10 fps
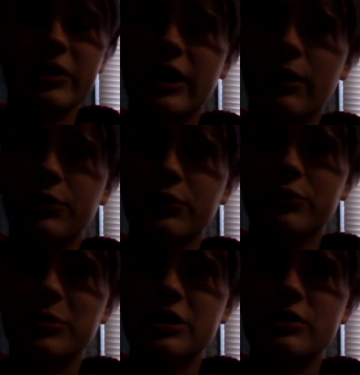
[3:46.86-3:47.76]
be really helpful
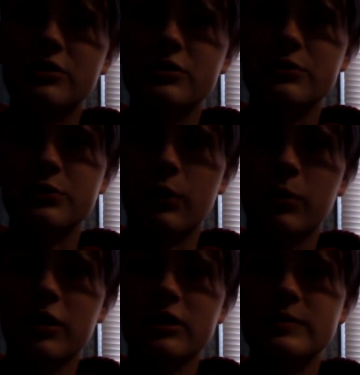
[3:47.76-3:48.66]
for me to do
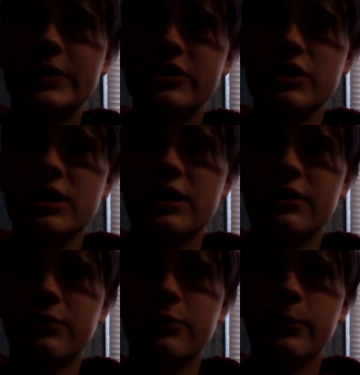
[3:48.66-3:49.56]
schoolwork, especially
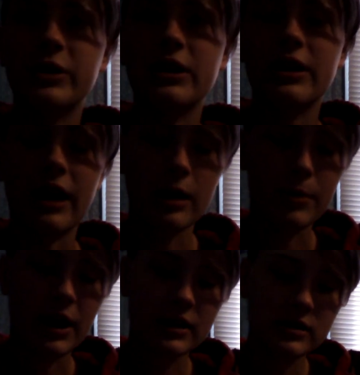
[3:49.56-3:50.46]
if we get
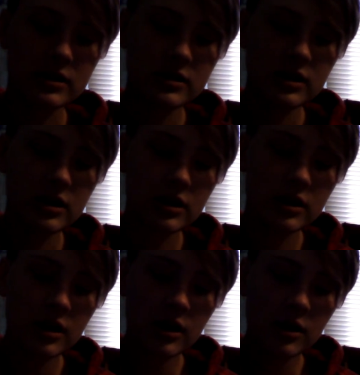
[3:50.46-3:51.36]
iPads this
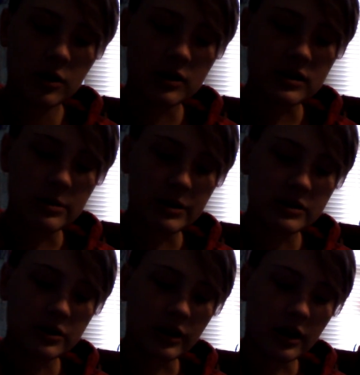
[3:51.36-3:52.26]
year because
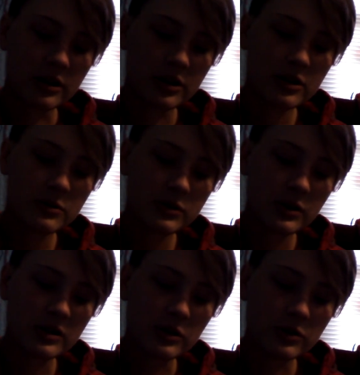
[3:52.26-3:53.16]
iPads are a lot harder to
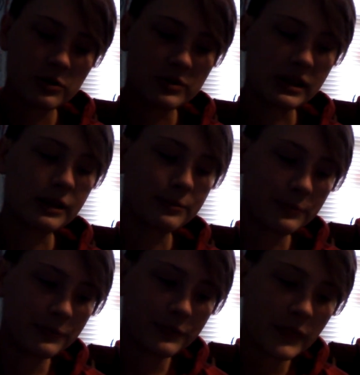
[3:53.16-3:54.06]
use. And so she was like,
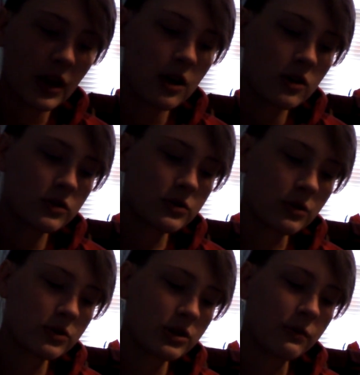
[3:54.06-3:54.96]
hmm.
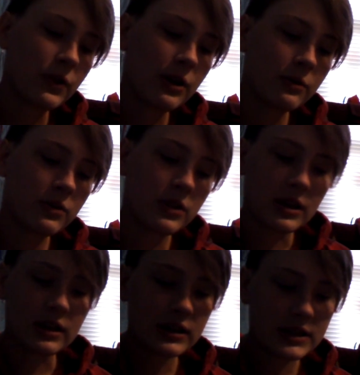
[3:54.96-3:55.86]
So she found
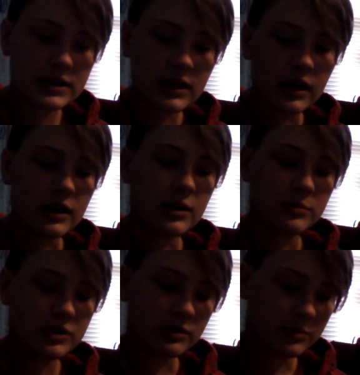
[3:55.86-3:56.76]
this.
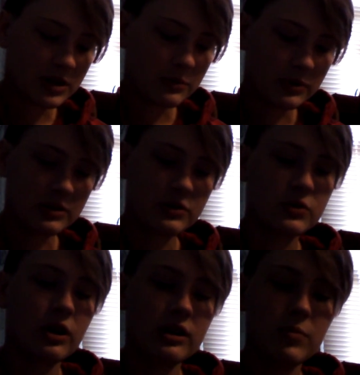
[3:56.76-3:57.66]
Um, somebody was
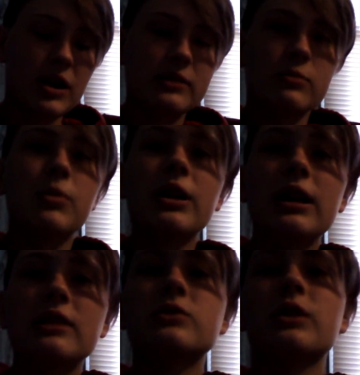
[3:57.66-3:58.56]
trying to make some
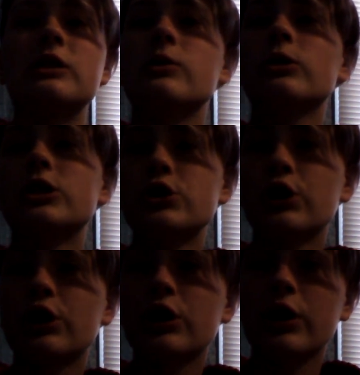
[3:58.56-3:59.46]
money, and so they sold it to
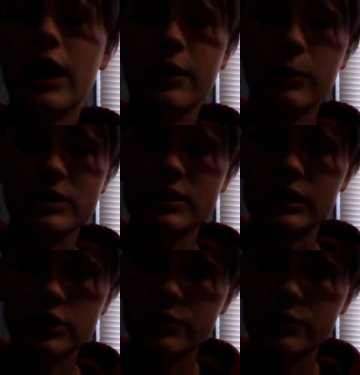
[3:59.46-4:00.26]
her, and it wasn't